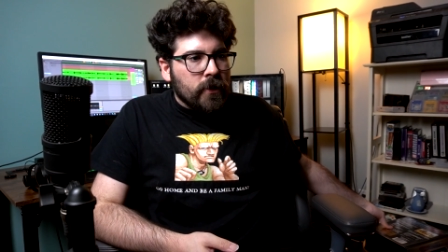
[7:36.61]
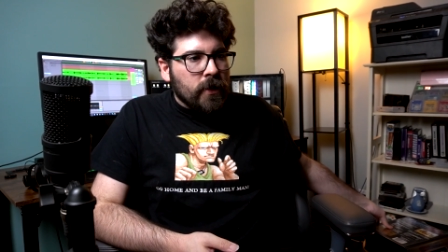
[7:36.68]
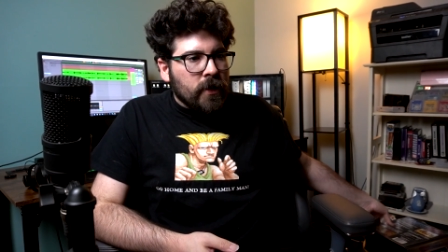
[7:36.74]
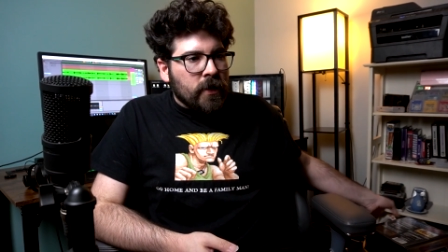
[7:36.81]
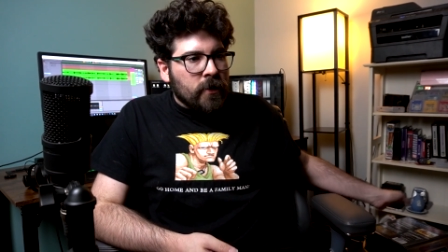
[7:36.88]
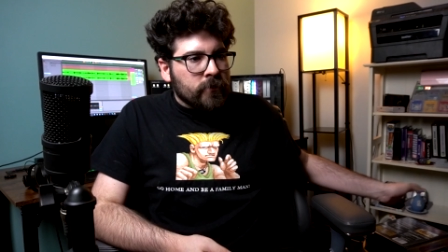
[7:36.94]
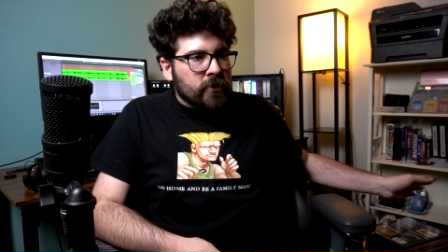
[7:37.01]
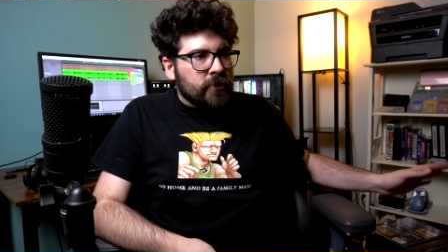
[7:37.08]

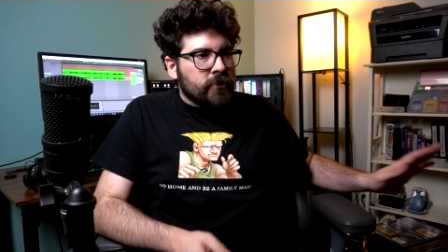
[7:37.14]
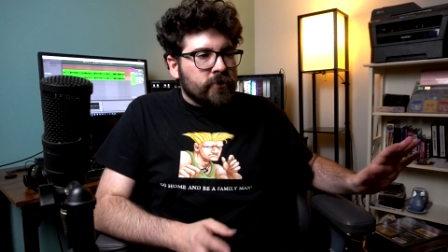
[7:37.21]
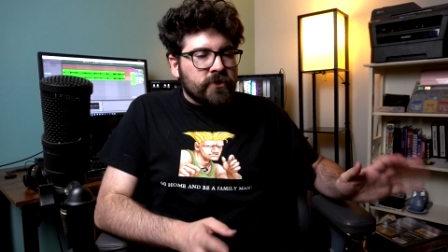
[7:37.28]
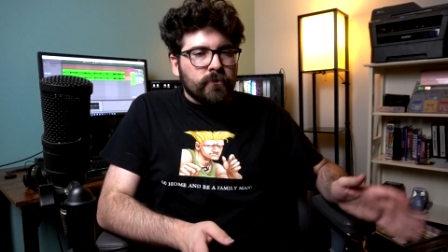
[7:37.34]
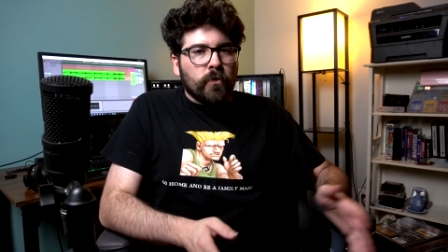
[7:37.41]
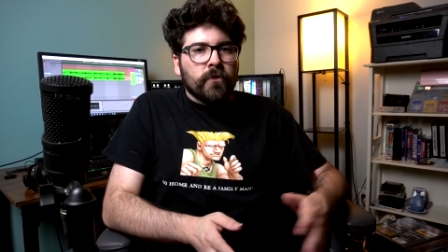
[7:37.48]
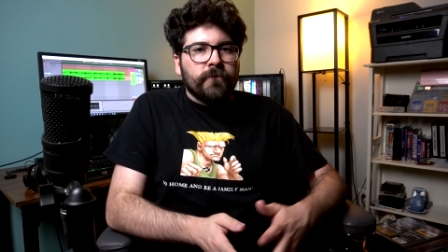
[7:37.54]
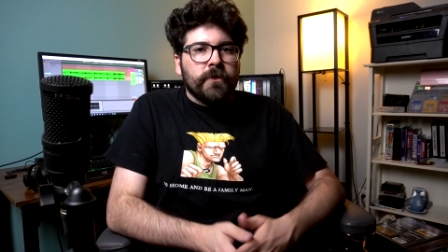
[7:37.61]
And I'm going to do
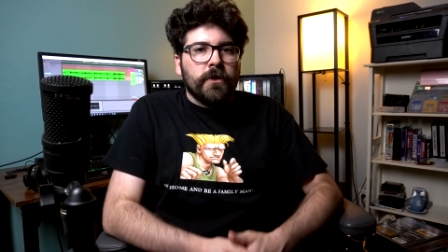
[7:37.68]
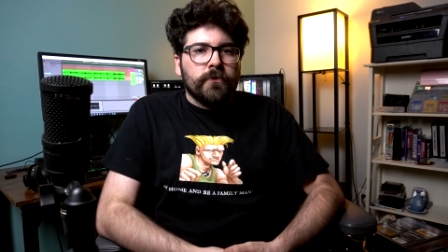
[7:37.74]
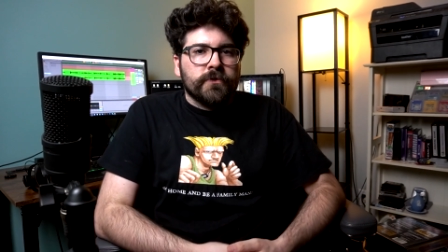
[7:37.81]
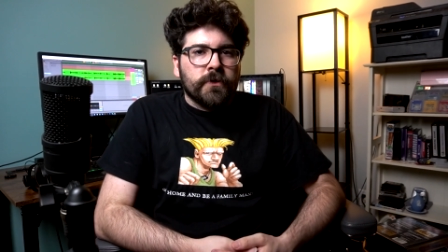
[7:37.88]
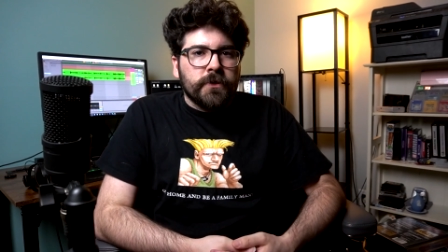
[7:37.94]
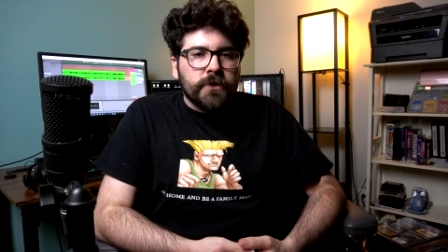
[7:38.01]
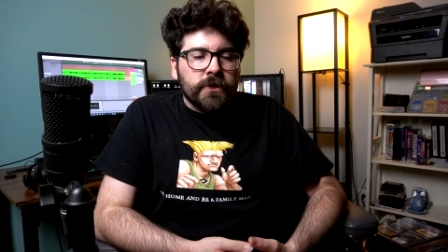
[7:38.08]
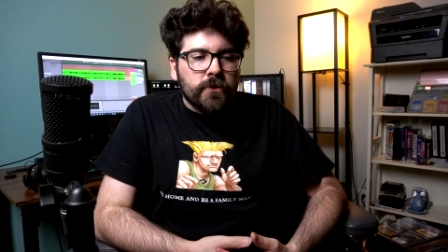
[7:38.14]
some more videos
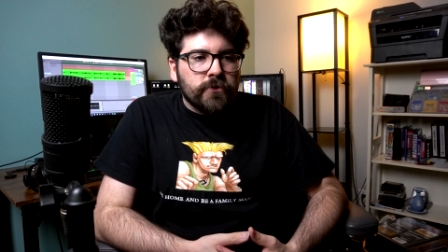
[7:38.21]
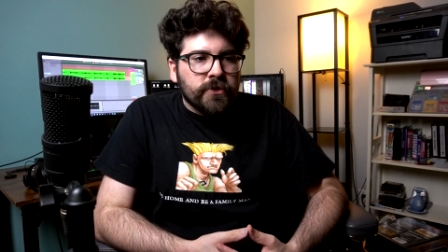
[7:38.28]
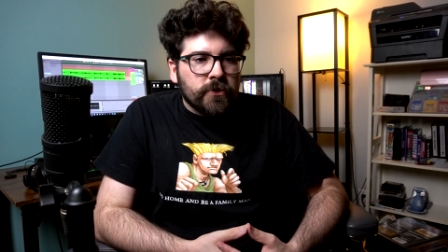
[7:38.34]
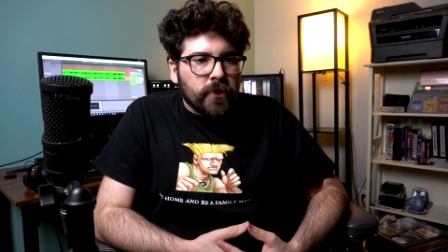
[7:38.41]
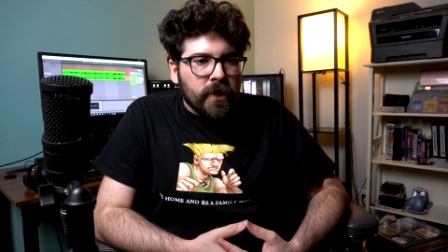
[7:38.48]
on the Neo Geo